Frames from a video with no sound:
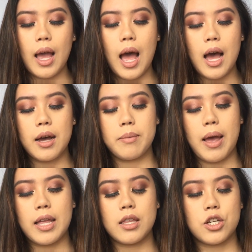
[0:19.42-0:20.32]

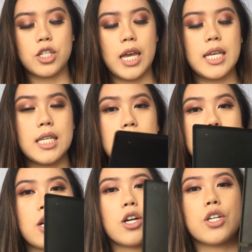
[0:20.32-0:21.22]
And the shades in
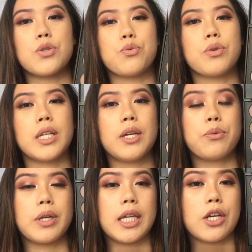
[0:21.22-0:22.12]
this are just
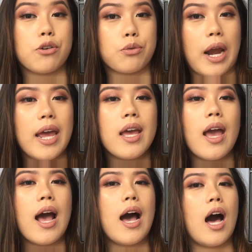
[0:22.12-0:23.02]
really great.
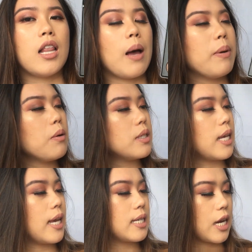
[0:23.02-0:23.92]
A lot of people
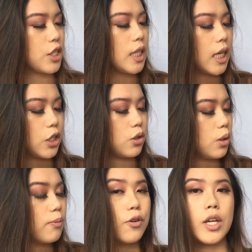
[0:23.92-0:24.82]
say it's actually like a
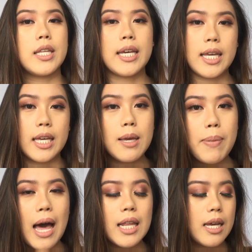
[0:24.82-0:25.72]
dupe for the Naked Heat
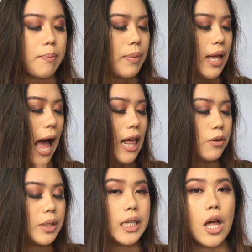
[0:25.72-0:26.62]
palette, but I don't
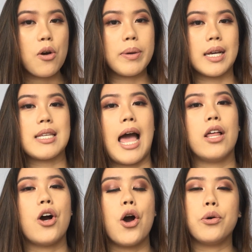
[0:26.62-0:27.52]
really know because I
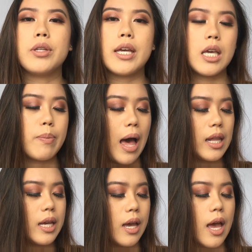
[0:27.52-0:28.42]
don't own the Heat
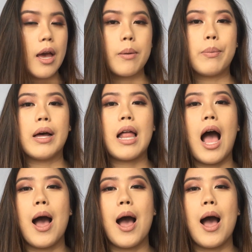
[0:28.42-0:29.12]
palette. But